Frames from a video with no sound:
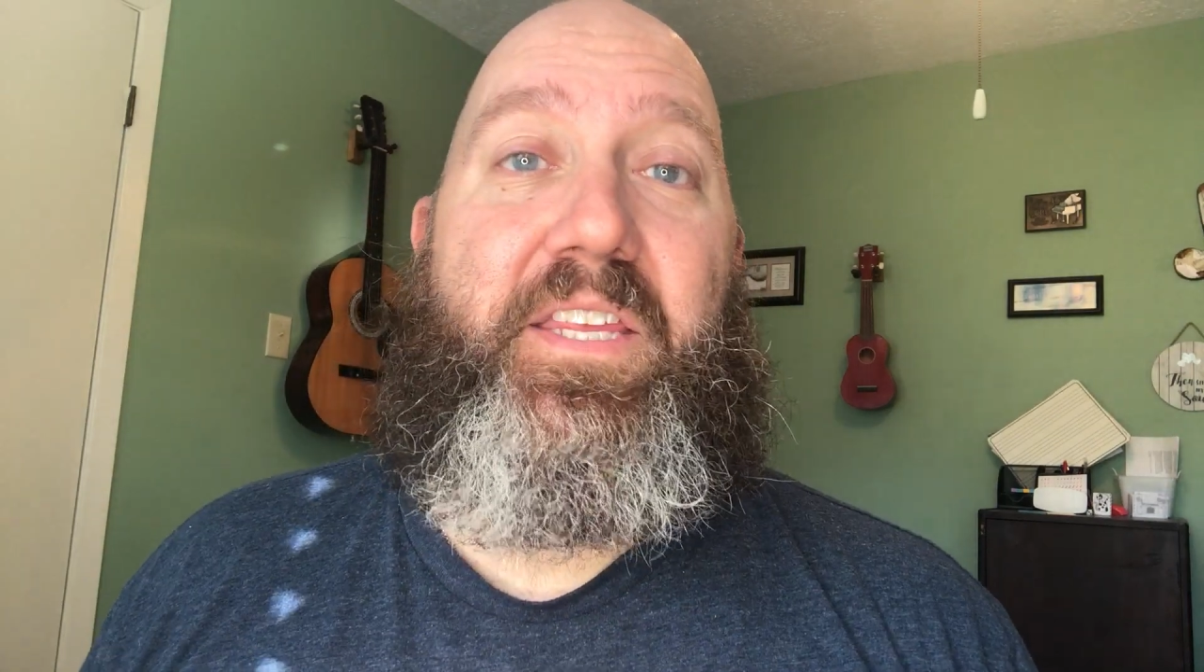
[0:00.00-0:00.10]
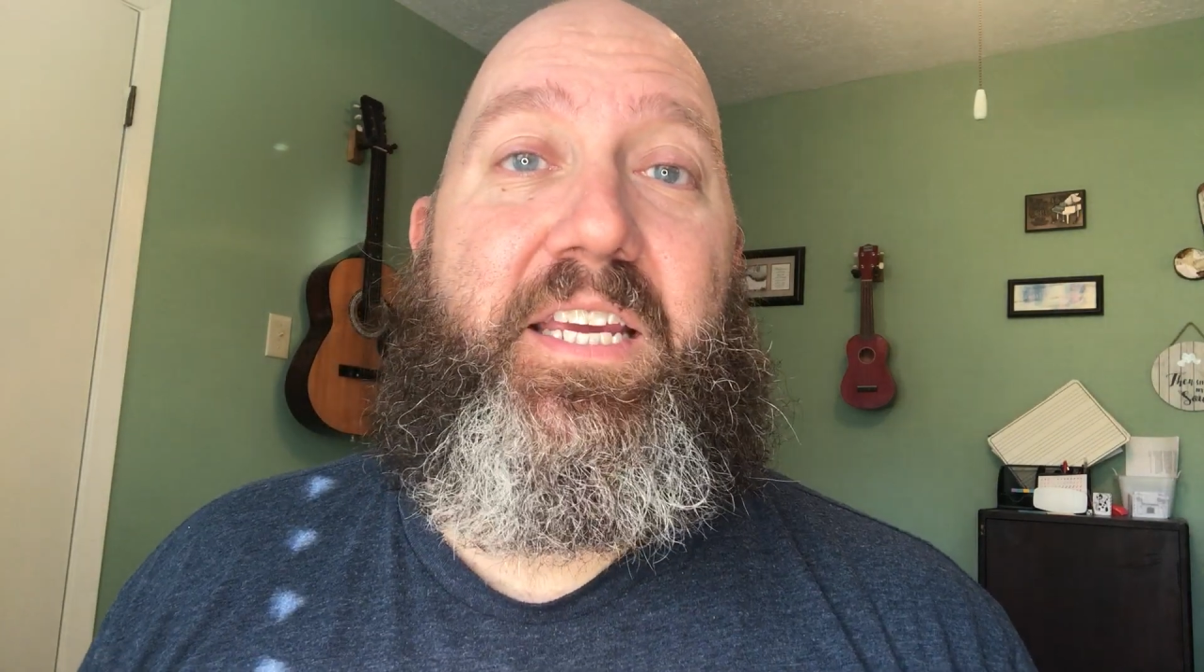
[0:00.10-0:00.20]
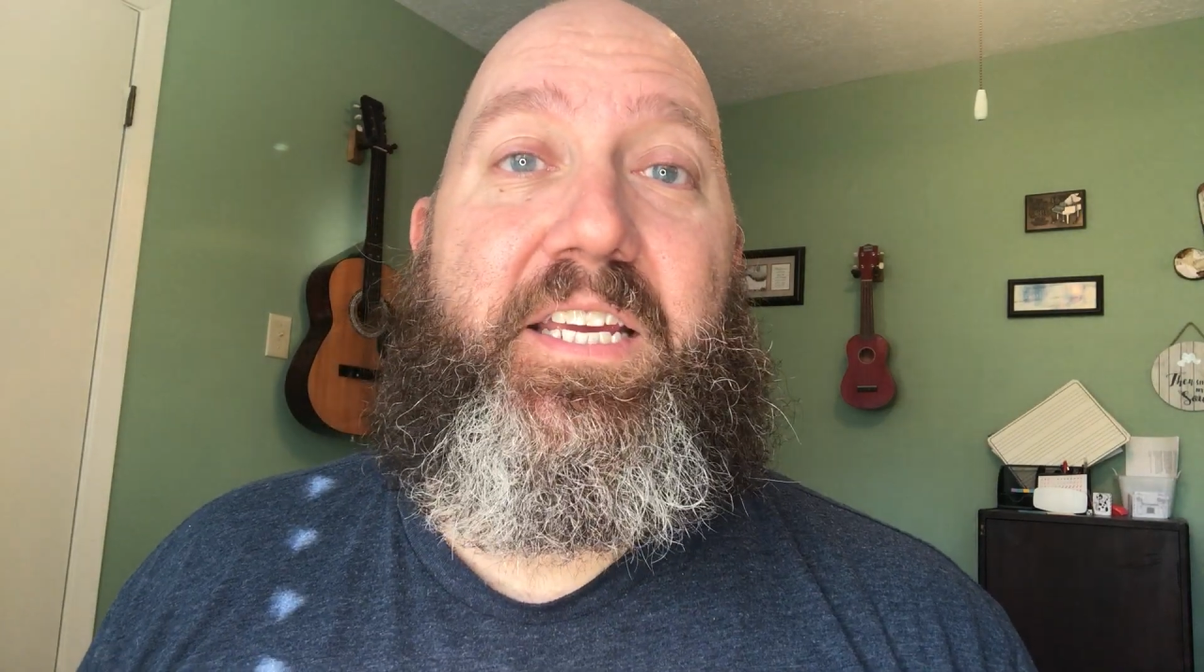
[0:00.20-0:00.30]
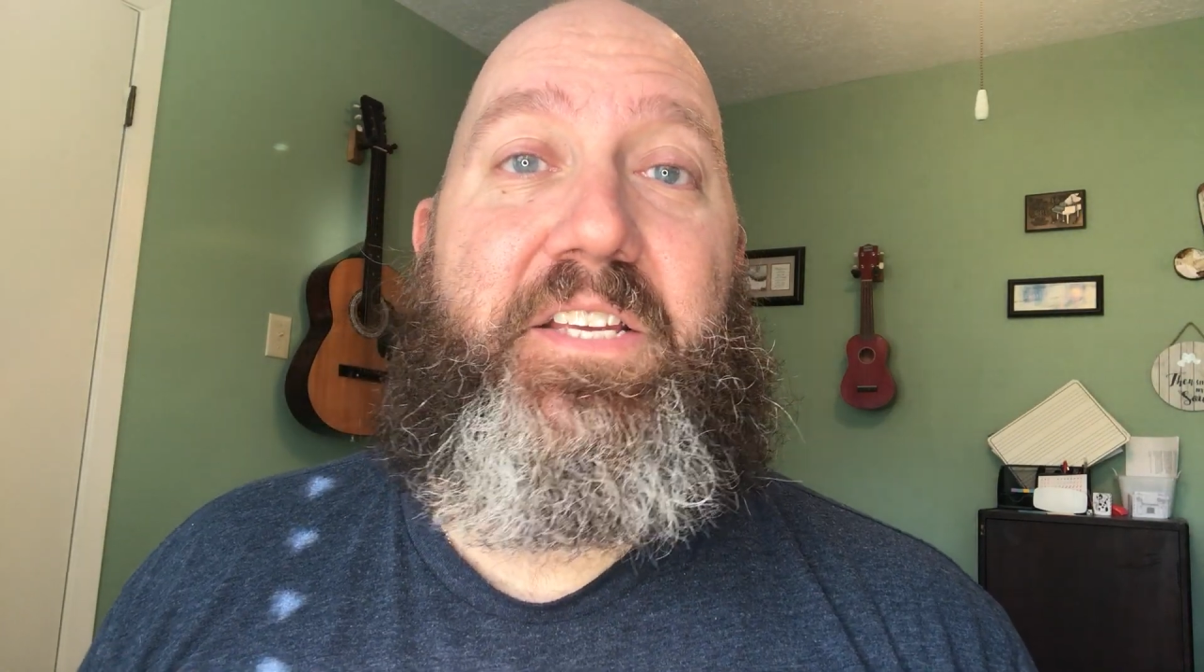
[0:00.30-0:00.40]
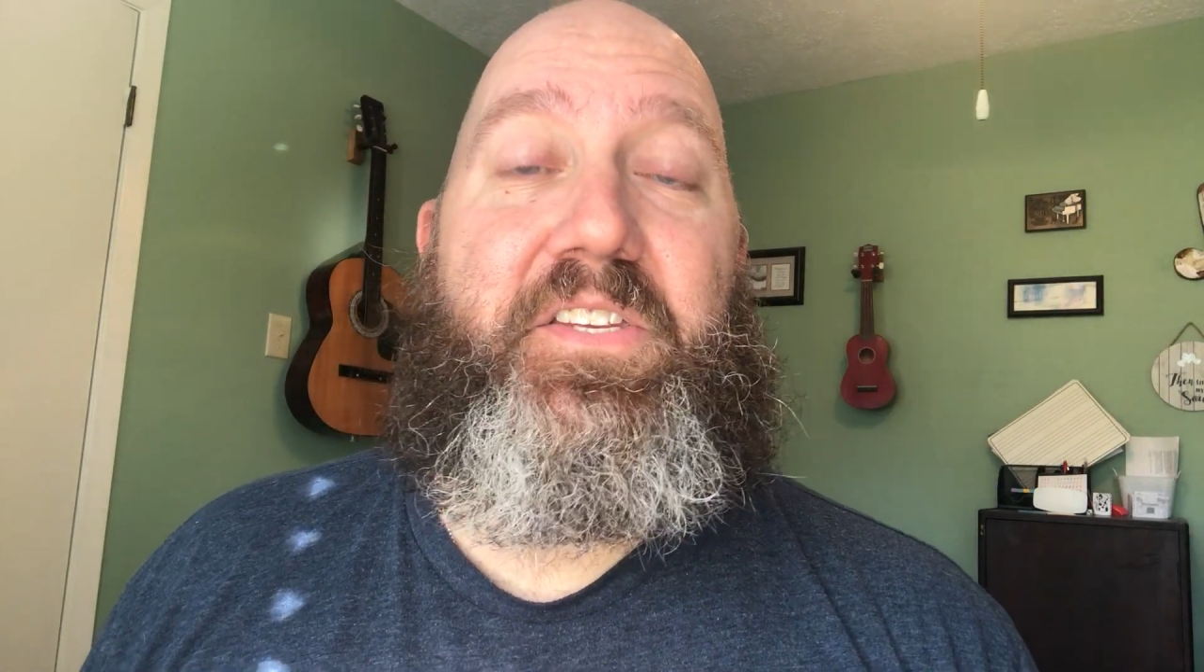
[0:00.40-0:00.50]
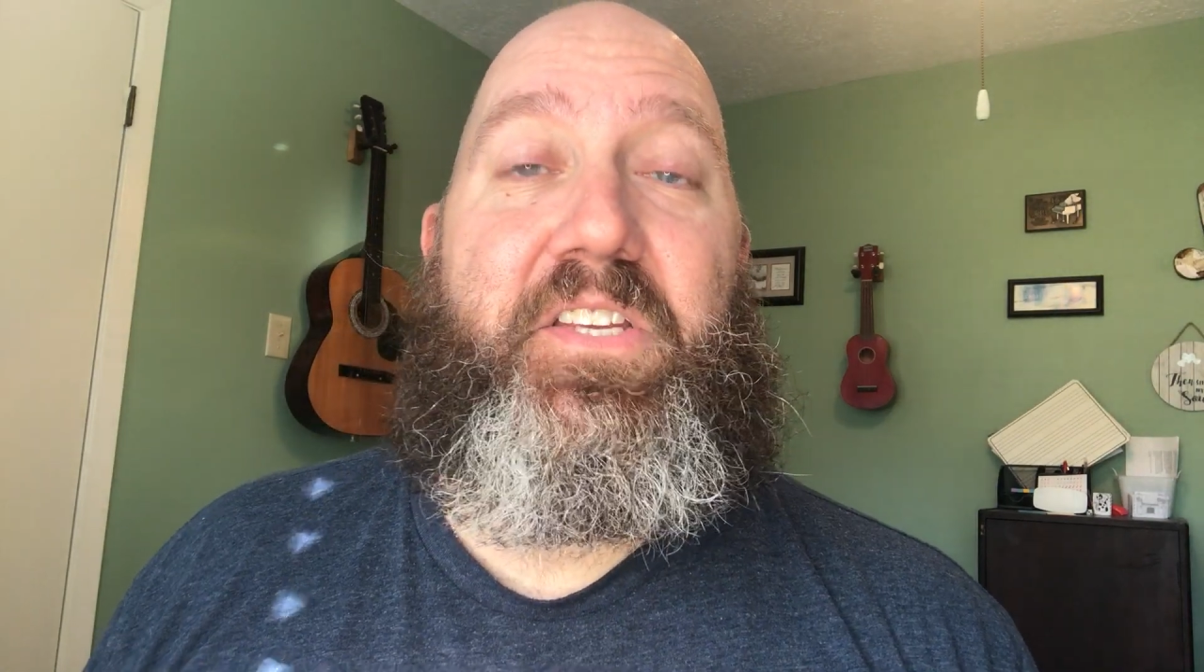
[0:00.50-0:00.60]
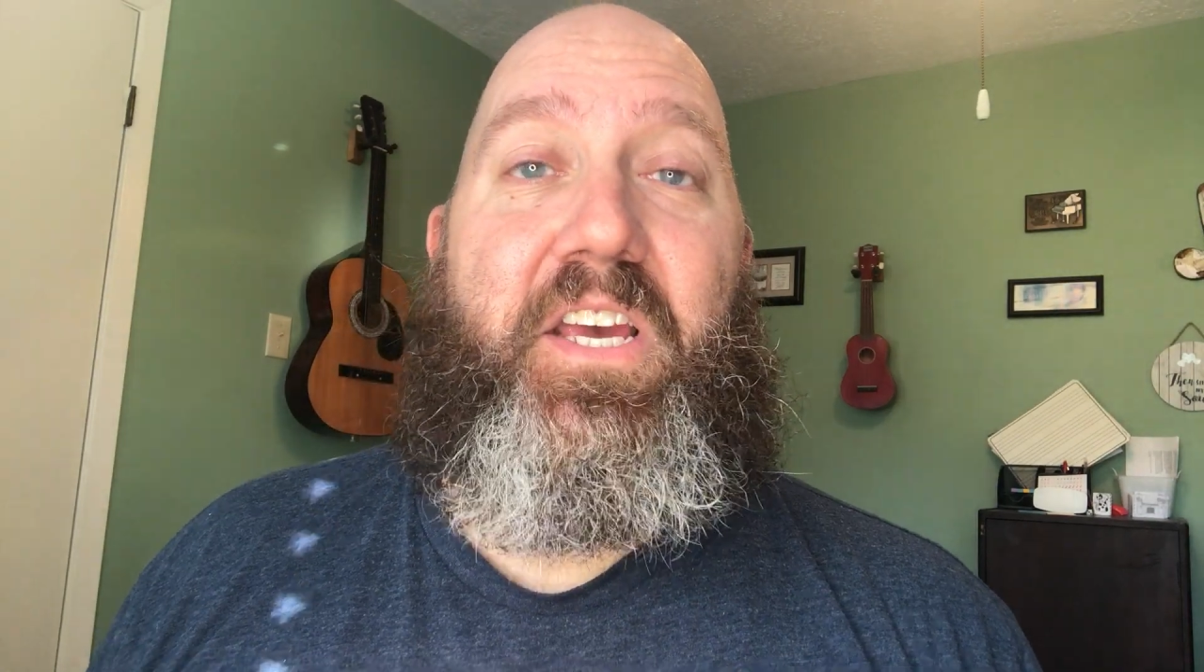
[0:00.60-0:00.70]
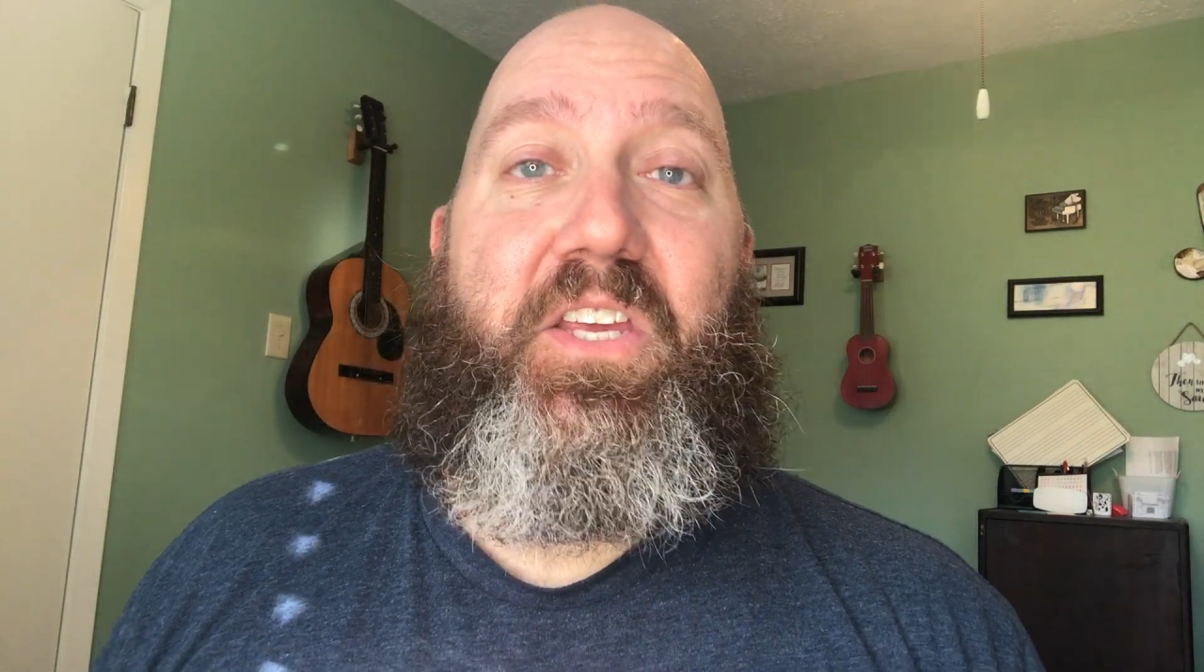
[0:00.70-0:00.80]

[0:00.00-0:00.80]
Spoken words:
thing is